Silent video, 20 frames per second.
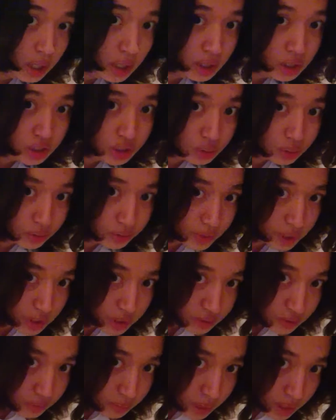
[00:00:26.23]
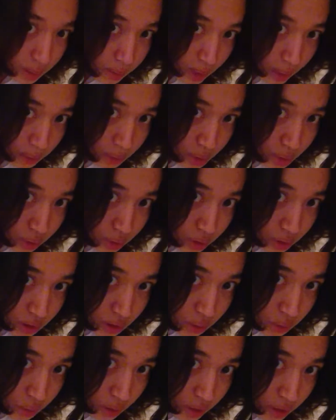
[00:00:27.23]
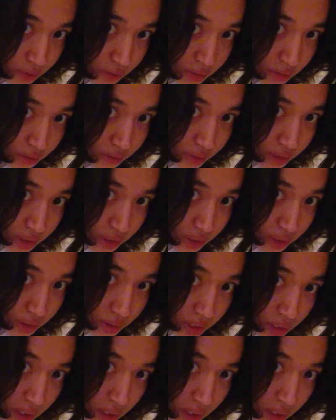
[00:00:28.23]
She's reversed for me, but I'm sure she's wonderful for you.